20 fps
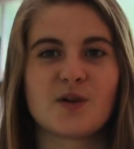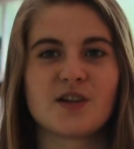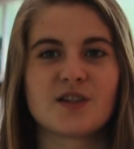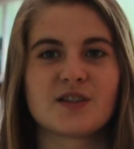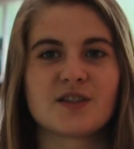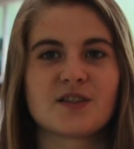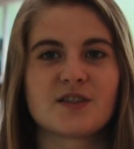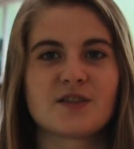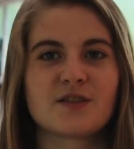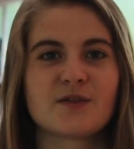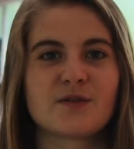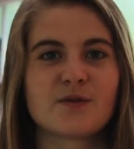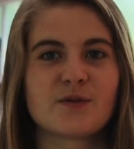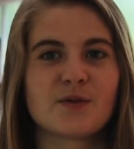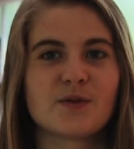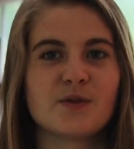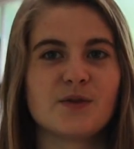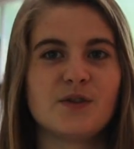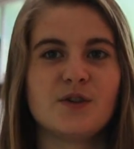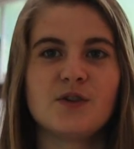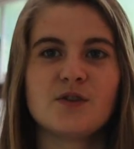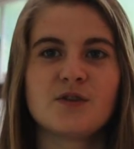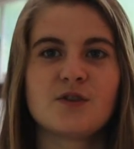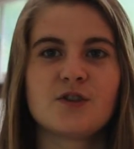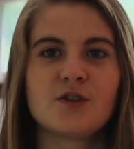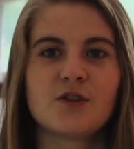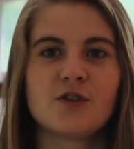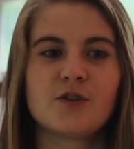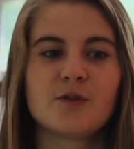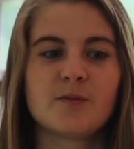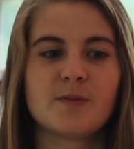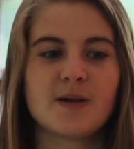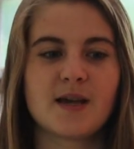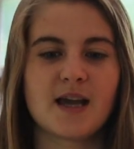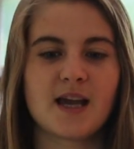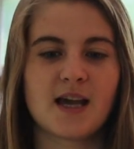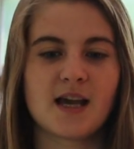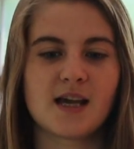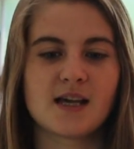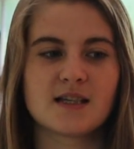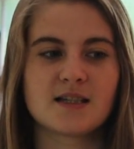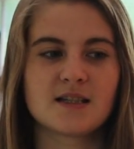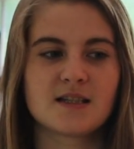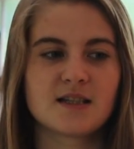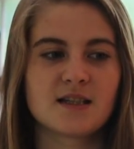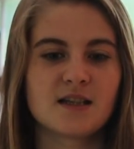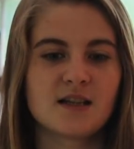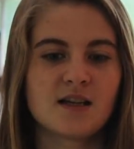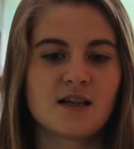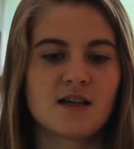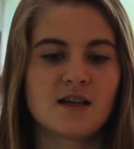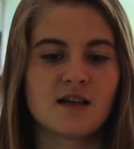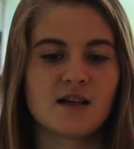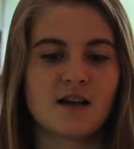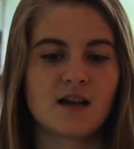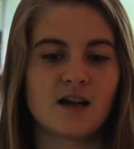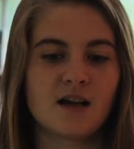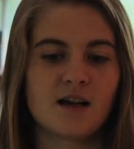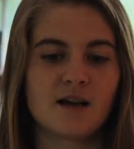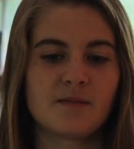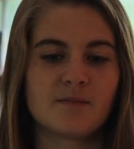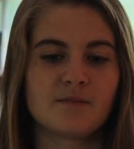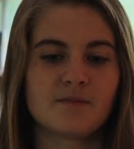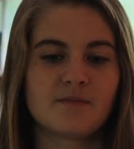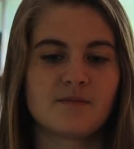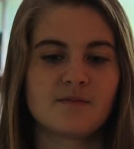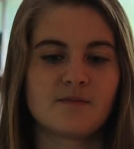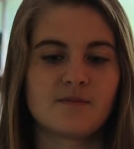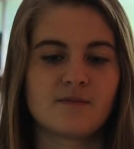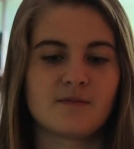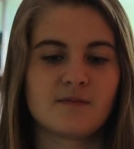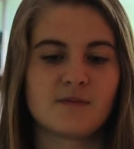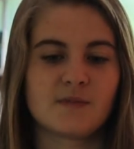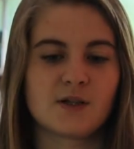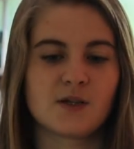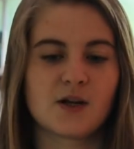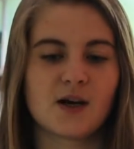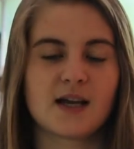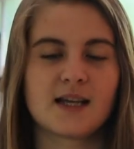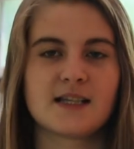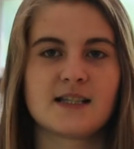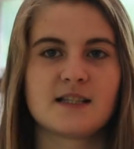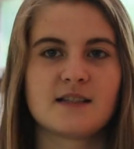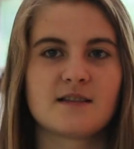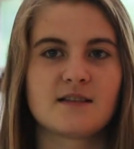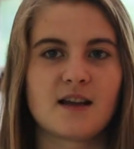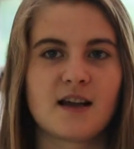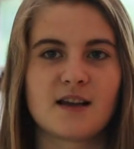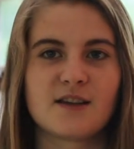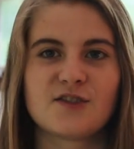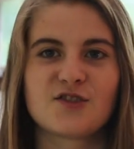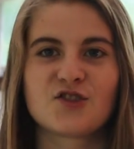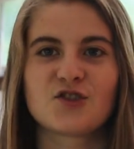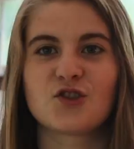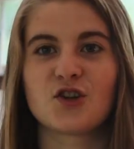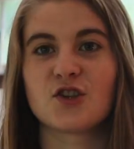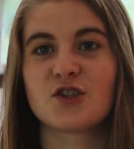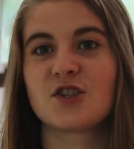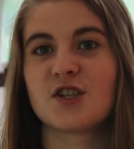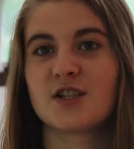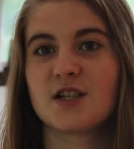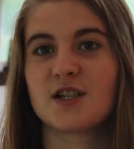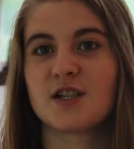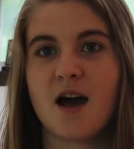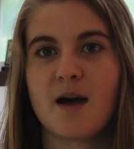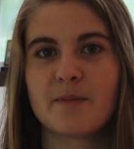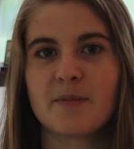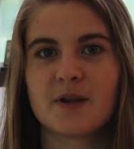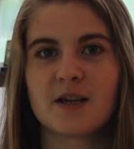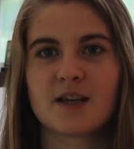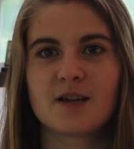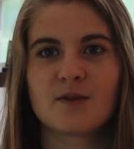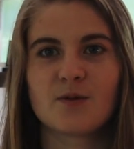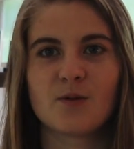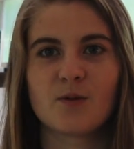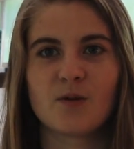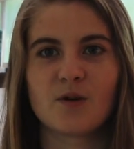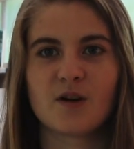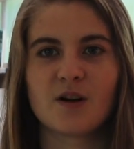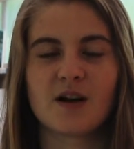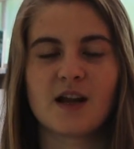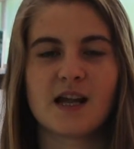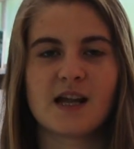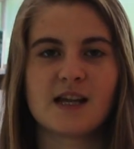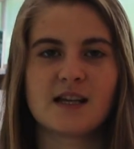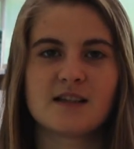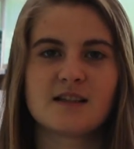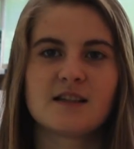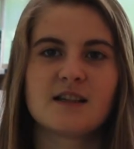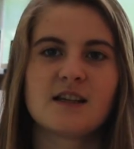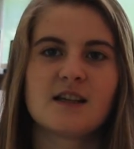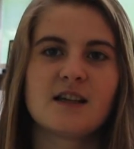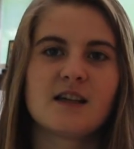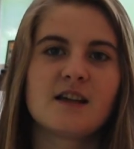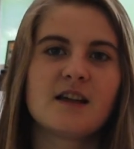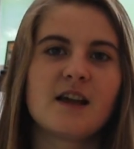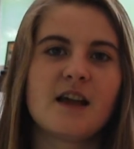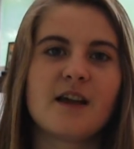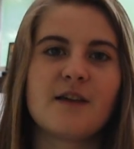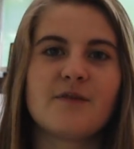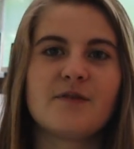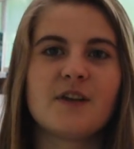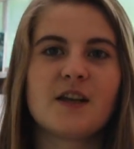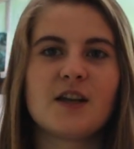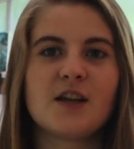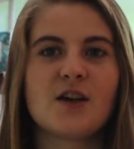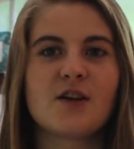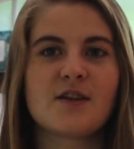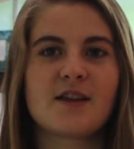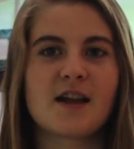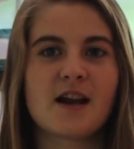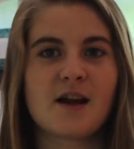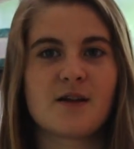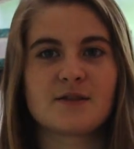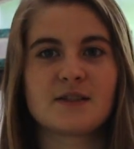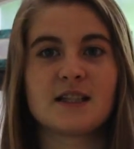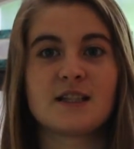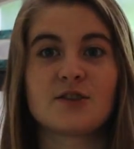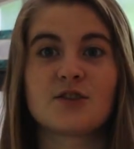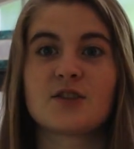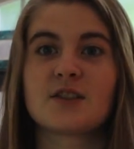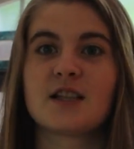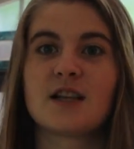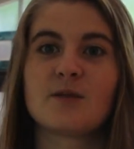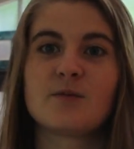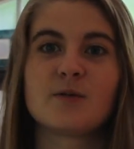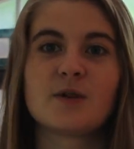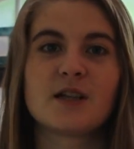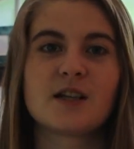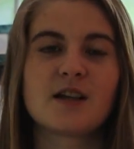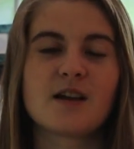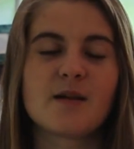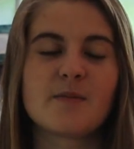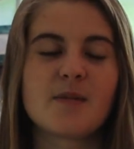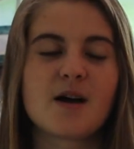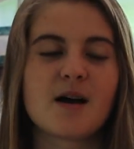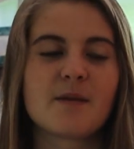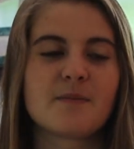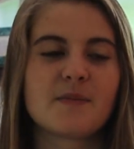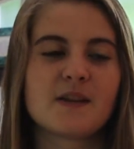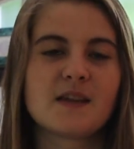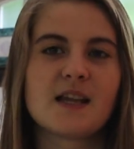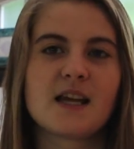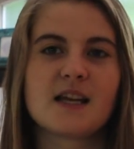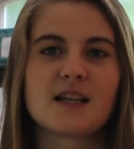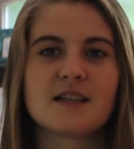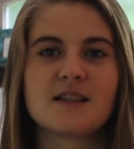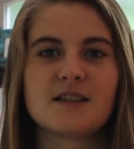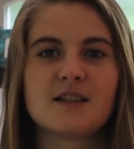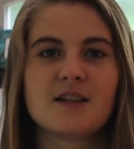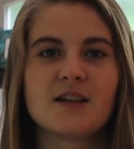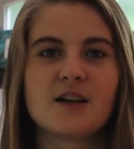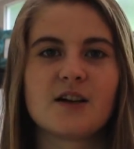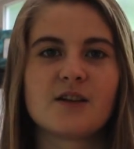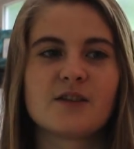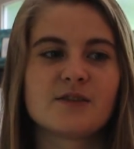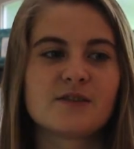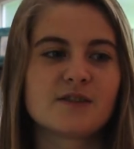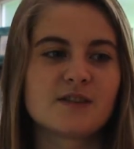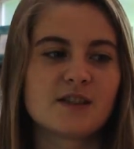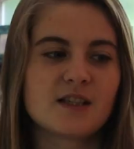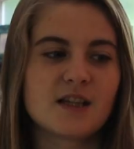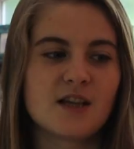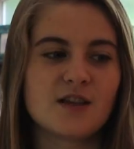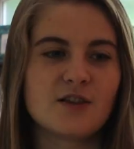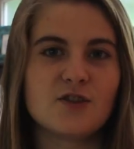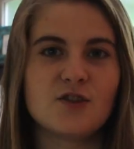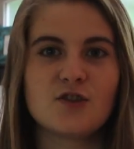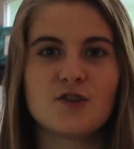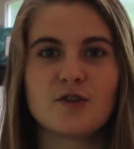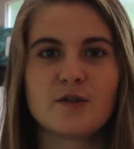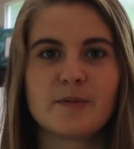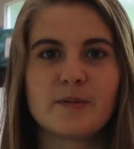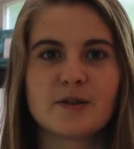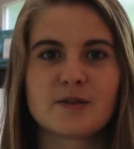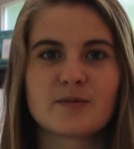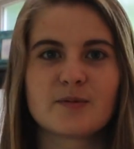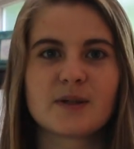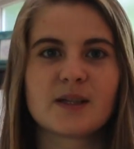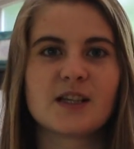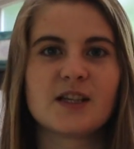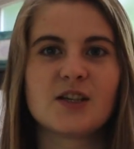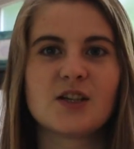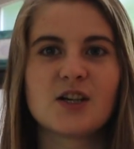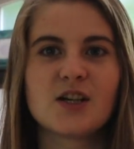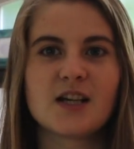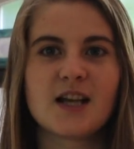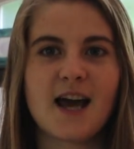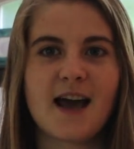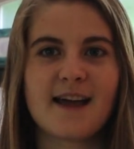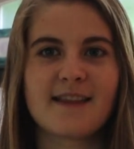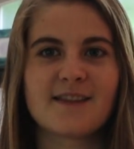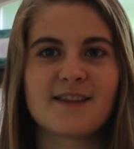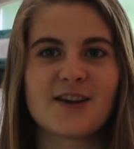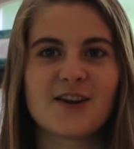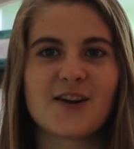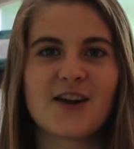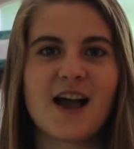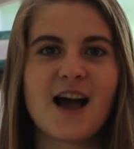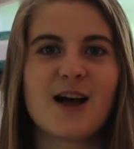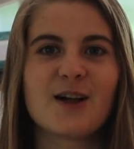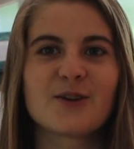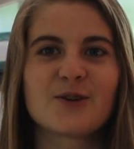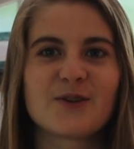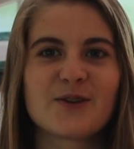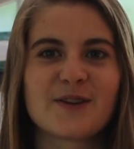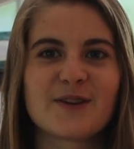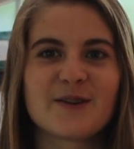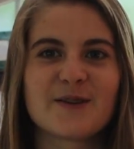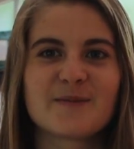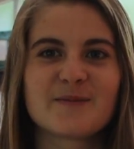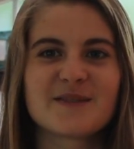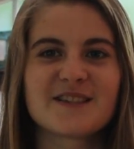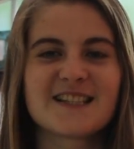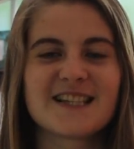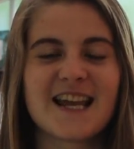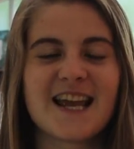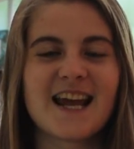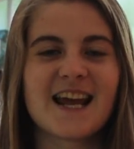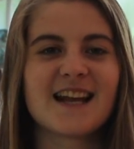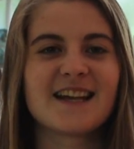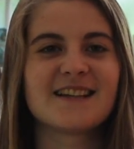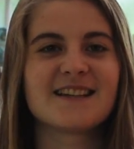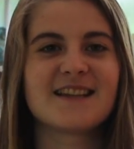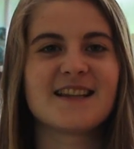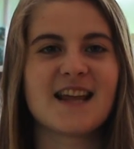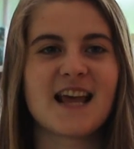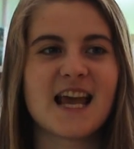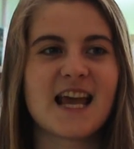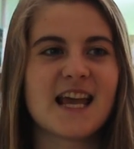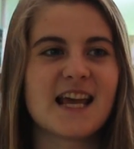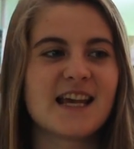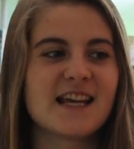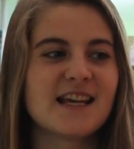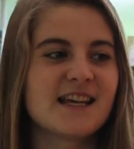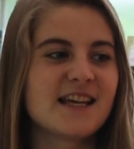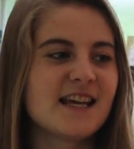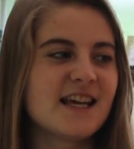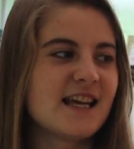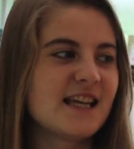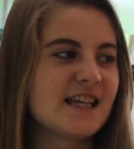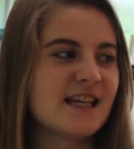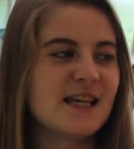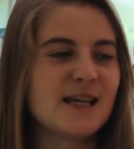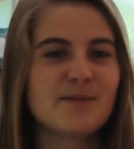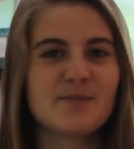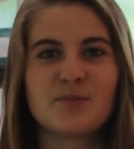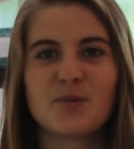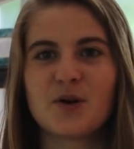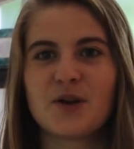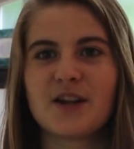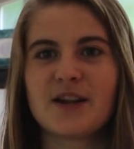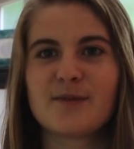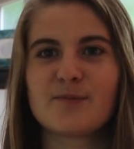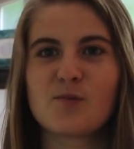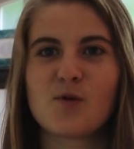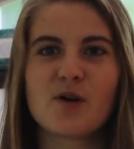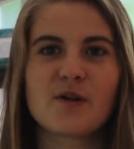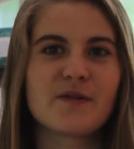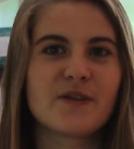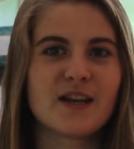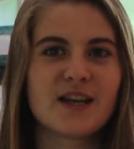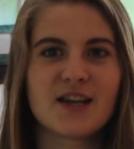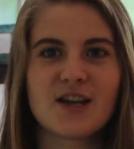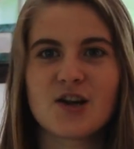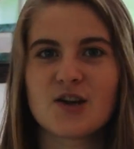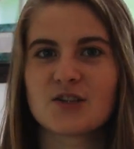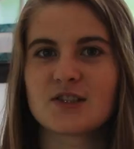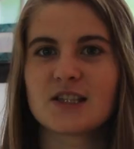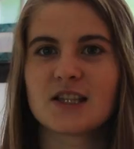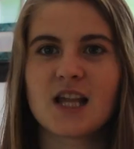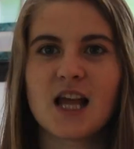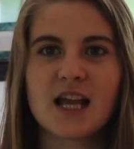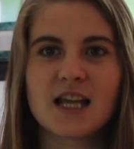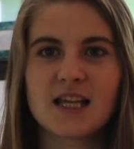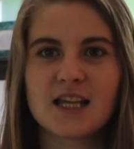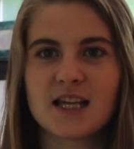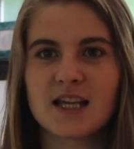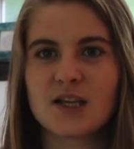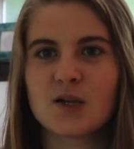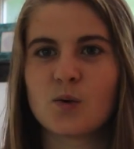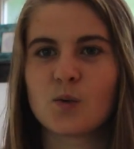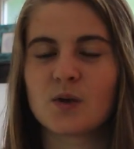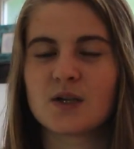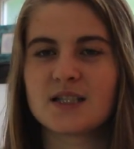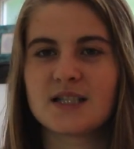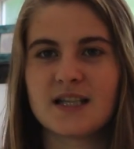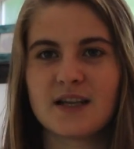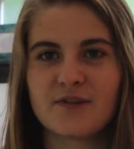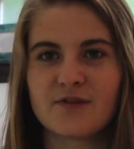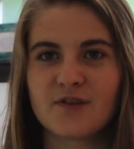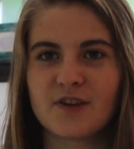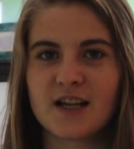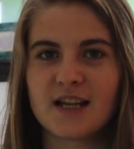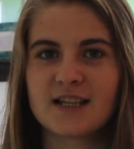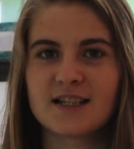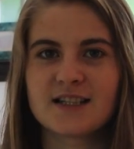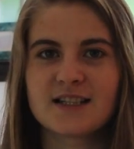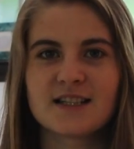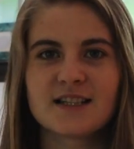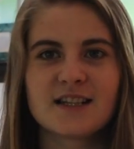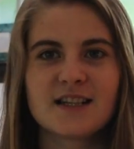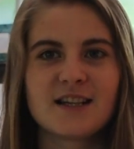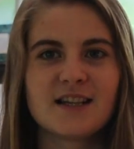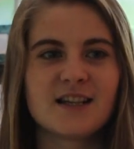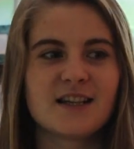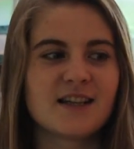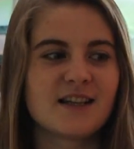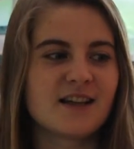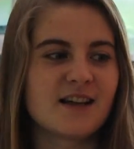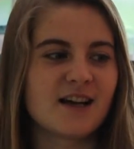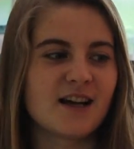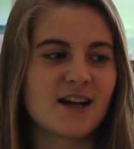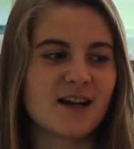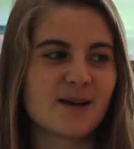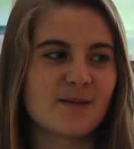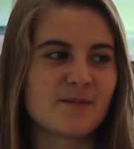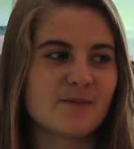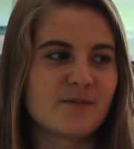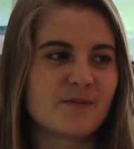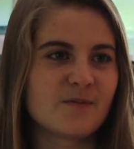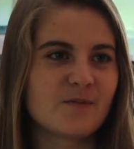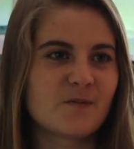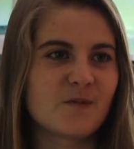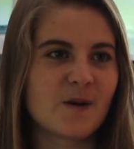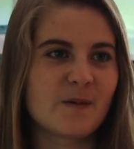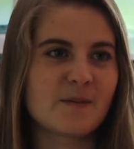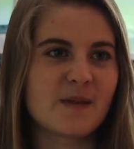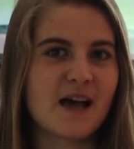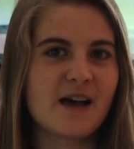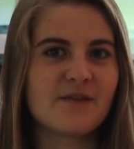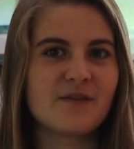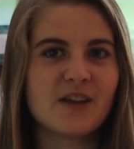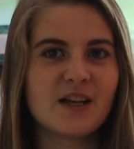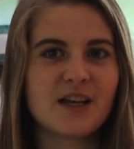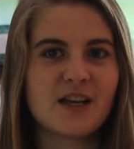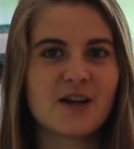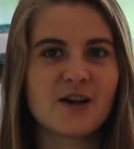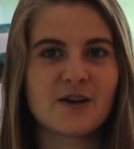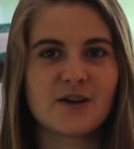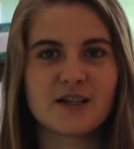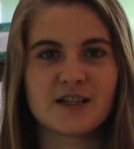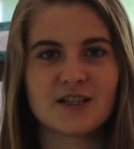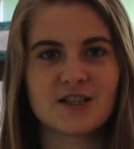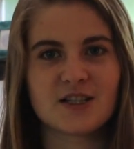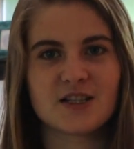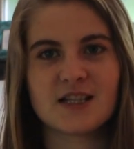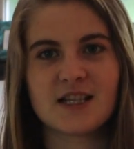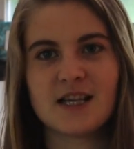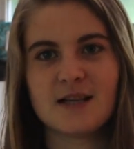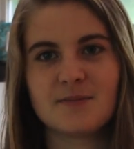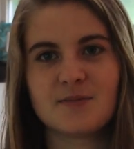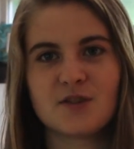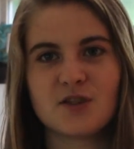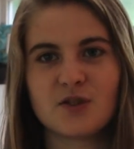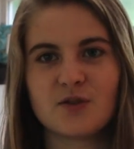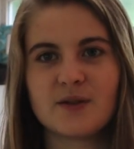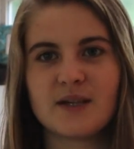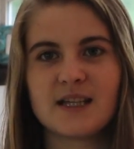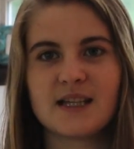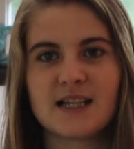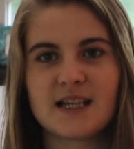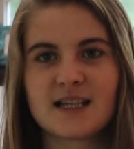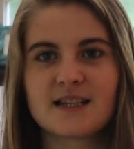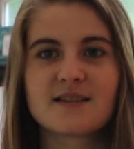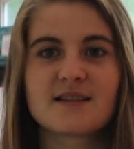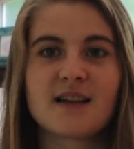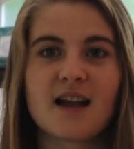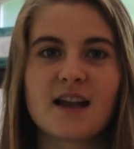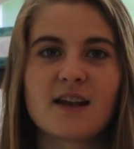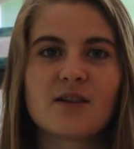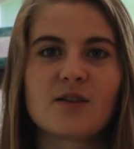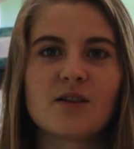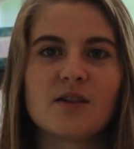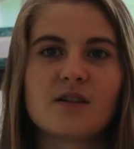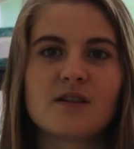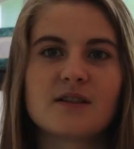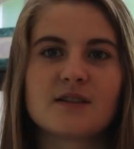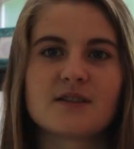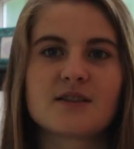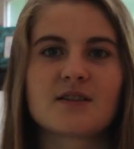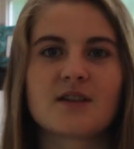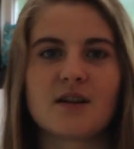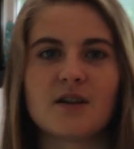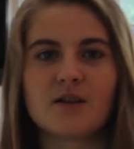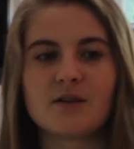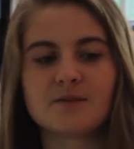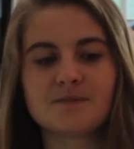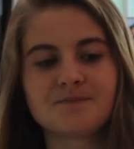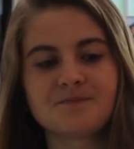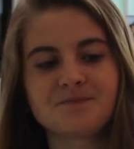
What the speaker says: was through YouTube, and you know, I'd search a topic or a video that I was interested would come up, and then, you know, YouTube is really good at their algorithms, and they keep putting more videos like it or different from that video, and it just keeps you in this cycle. And so